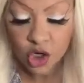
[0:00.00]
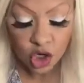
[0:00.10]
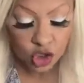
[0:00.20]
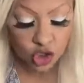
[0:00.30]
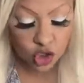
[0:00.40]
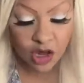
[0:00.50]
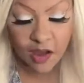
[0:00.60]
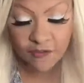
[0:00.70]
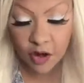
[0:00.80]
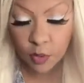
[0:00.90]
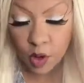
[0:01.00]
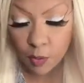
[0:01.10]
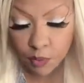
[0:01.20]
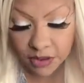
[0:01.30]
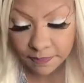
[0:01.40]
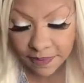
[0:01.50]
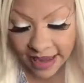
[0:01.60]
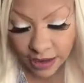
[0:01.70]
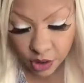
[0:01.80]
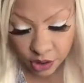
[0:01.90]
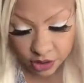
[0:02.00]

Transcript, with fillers: So you're not very well prepared